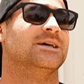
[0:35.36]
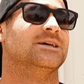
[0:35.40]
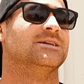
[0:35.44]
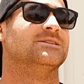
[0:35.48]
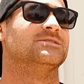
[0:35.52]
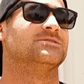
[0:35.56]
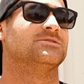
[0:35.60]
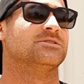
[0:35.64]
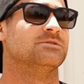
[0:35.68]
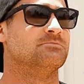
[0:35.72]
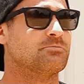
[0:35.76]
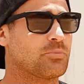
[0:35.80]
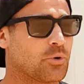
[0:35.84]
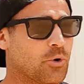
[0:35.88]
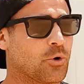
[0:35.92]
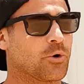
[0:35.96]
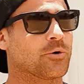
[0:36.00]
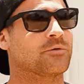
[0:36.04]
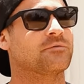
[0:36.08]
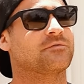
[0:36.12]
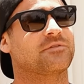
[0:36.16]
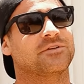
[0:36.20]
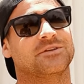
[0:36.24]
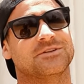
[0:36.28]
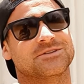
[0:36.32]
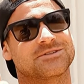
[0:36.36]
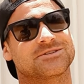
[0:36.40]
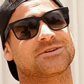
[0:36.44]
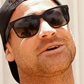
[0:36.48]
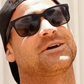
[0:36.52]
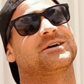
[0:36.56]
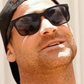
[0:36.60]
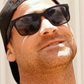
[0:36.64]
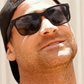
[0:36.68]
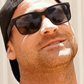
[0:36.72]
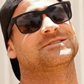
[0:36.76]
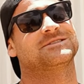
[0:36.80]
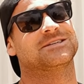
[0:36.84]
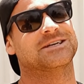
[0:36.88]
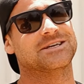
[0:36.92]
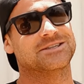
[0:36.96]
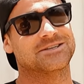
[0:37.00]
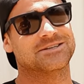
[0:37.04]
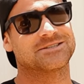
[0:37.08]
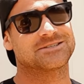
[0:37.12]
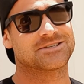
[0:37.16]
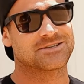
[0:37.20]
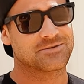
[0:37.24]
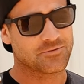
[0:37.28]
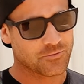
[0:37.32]
it's important for you guys to see
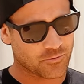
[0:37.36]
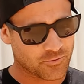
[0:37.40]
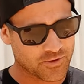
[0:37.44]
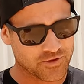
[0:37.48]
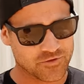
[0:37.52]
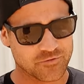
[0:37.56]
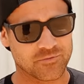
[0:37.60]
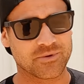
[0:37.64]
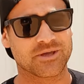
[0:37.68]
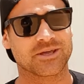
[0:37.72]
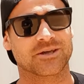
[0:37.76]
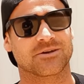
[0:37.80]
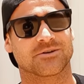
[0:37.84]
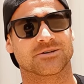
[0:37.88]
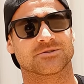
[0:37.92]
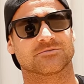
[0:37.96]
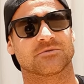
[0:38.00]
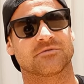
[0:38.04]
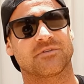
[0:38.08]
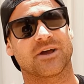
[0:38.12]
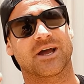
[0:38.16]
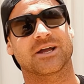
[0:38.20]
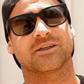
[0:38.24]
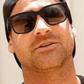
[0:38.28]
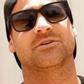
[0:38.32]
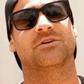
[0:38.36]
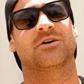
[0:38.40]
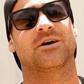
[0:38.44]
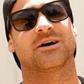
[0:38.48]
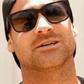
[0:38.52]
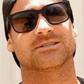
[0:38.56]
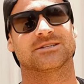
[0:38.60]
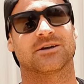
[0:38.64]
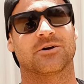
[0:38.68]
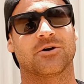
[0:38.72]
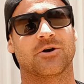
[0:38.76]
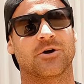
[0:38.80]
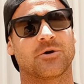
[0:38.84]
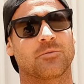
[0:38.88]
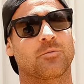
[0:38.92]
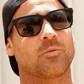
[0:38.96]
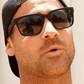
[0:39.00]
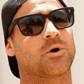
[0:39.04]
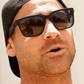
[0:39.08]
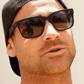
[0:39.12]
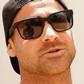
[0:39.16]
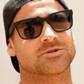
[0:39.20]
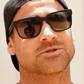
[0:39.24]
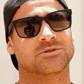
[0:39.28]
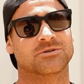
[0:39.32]
this with me, because without you guys at home
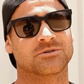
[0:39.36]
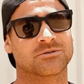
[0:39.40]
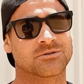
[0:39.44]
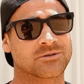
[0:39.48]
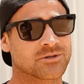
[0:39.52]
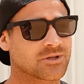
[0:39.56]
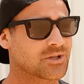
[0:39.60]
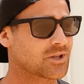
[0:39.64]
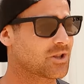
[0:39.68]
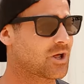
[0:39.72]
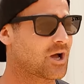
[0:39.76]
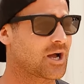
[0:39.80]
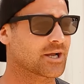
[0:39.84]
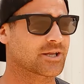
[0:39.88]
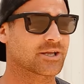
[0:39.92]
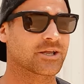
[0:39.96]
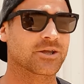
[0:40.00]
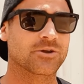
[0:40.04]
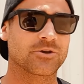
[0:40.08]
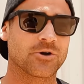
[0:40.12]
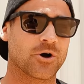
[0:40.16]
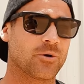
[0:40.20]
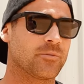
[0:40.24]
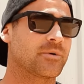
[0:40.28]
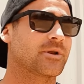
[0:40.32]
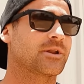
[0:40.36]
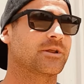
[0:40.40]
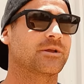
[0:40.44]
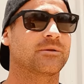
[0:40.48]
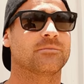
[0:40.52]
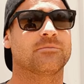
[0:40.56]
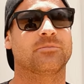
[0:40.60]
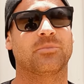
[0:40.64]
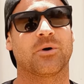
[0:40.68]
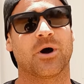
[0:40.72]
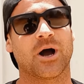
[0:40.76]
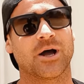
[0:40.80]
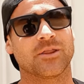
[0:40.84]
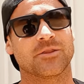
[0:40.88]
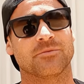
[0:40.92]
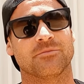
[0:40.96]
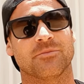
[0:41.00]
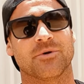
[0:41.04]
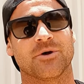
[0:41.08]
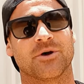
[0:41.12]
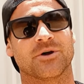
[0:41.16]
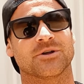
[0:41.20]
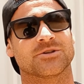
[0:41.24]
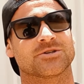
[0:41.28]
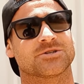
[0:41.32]
watching, liking, commenting, buying the
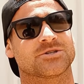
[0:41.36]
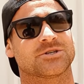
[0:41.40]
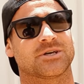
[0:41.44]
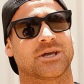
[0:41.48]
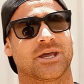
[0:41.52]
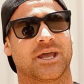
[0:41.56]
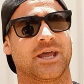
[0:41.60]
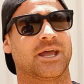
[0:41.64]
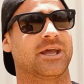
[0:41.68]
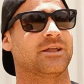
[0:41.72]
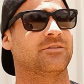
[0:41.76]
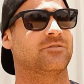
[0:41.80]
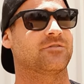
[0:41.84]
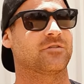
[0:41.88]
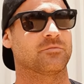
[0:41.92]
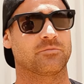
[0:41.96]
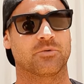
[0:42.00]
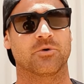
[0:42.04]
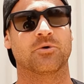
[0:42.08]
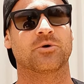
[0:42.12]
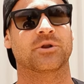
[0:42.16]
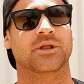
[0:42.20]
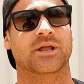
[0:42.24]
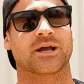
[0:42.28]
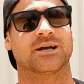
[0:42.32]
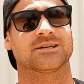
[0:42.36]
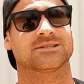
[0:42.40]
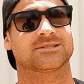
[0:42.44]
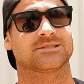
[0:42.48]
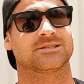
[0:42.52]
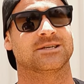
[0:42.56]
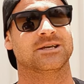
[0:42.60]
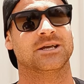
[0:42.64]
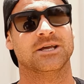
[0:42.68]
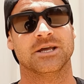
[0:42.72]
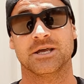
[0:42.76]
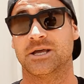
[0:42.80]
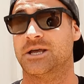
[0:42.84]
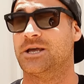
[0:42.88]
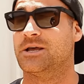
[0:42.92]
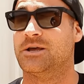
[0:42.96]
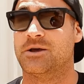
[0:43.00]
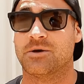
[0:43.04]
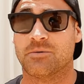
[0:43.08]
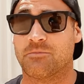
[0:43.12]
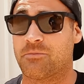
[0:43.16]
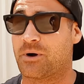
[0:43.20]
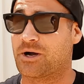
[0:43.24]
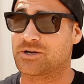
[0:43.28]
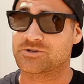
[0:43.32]
merch and supporting us,
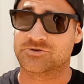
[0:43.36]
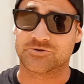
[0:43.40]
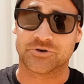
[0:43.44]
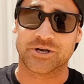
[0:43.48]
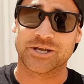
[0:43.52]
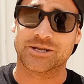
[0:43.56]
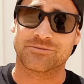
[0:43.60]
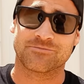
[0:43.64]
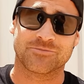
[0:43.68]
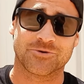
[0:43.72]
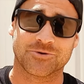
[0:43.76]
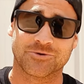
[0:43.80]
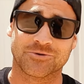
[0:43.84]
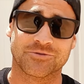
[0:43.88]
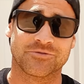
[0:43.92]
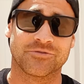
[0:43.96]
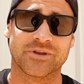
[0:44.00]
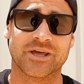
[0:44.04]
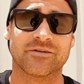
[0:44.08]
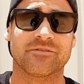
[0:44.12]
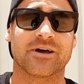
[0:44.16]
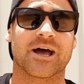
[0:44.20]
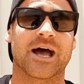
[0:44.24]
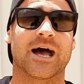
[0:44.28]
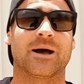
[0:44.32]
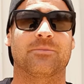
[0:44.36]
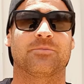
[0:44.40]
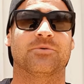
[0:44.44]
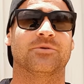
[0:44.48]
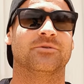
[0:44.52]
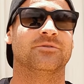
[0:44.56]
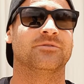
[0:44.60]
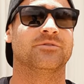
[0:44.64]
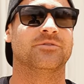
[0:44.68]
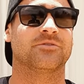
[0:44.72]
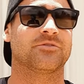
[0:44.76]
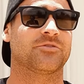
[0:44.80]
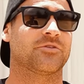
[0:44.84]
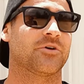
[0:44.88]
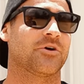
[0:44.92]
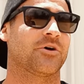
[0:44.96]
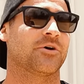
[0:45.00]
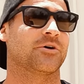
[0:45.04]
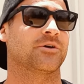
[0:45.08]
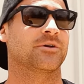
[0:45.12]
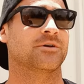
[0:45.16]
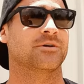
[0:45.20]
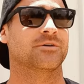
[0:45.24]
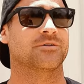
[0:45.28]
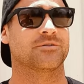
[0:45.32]
my dream could have never happened.
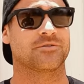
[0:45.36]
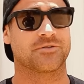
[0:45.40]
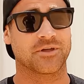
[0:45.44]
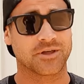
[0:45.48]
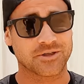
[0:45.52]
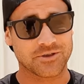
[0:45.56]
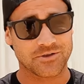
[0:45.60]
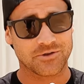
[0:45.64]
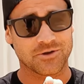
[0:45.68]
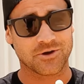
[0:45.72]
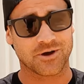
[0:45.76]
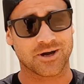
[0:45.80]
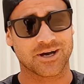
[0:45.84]
So thank you